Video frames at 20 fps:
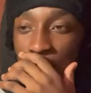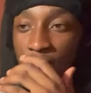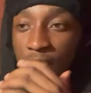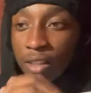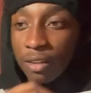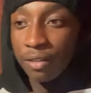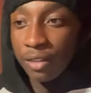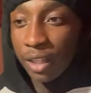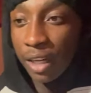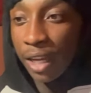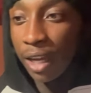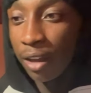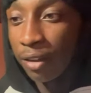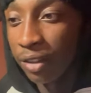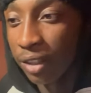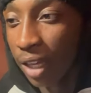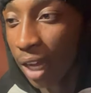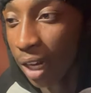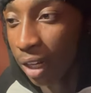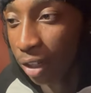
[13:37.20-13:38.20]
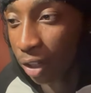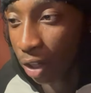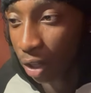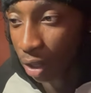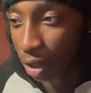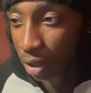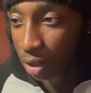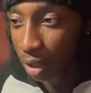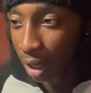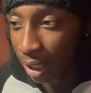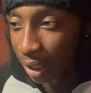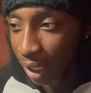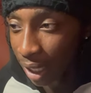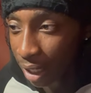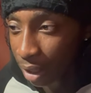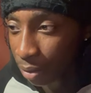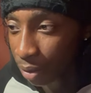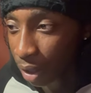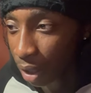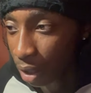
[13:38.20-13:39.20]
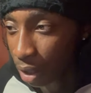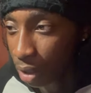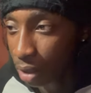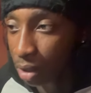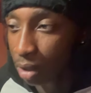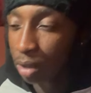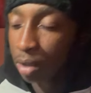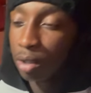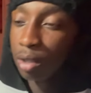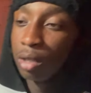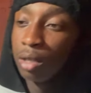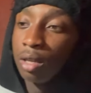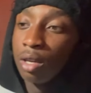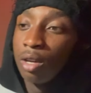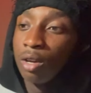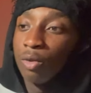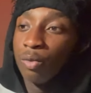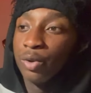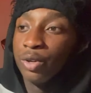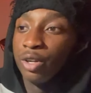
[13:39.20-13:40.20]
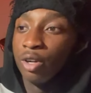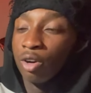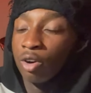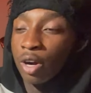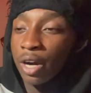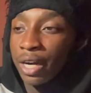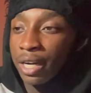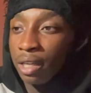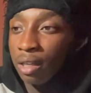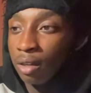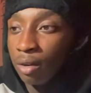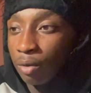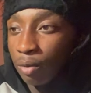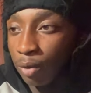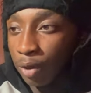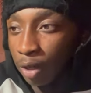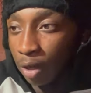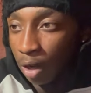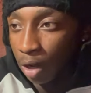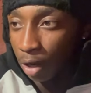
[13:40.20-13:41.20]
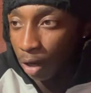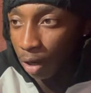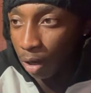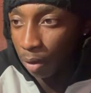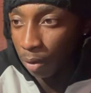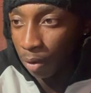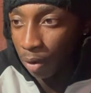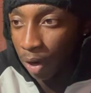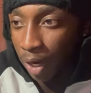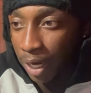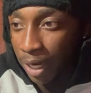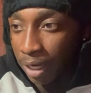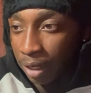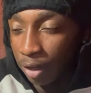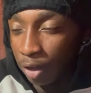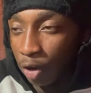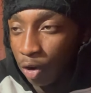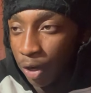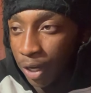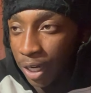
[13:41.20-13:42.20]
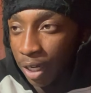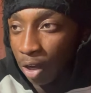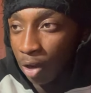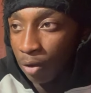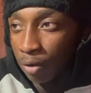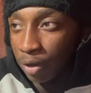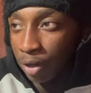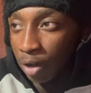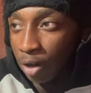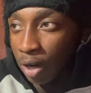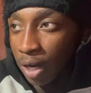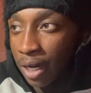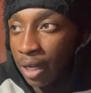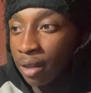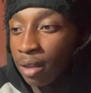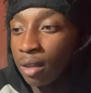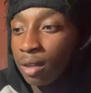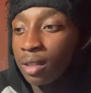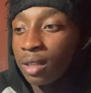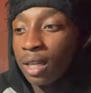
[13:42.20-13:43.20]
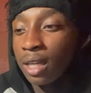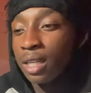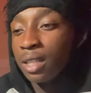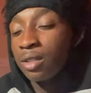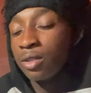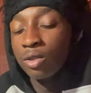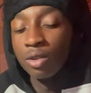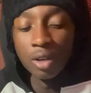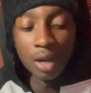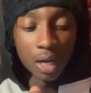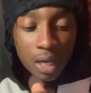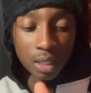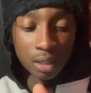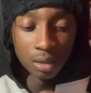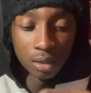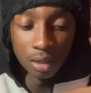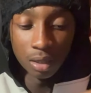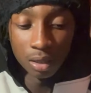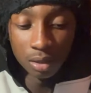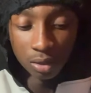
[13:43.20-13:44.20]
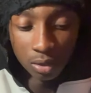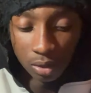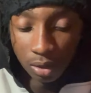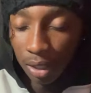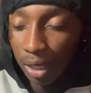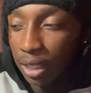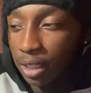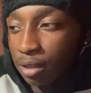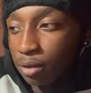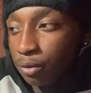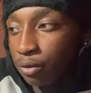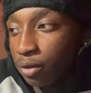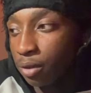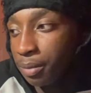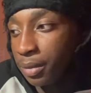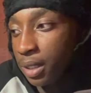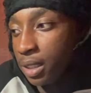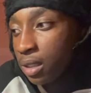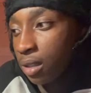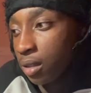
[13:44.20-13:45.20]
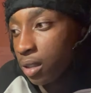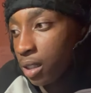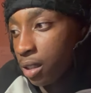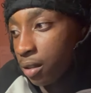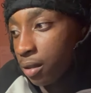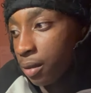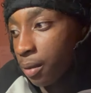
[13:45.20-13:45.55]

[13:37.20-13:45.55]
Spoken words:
7.5, you got the dunks. I think them dunks with the gray, with the gray, the green go with the gray. But that ain't too crazy, not too crazy, you feel me? So yeah.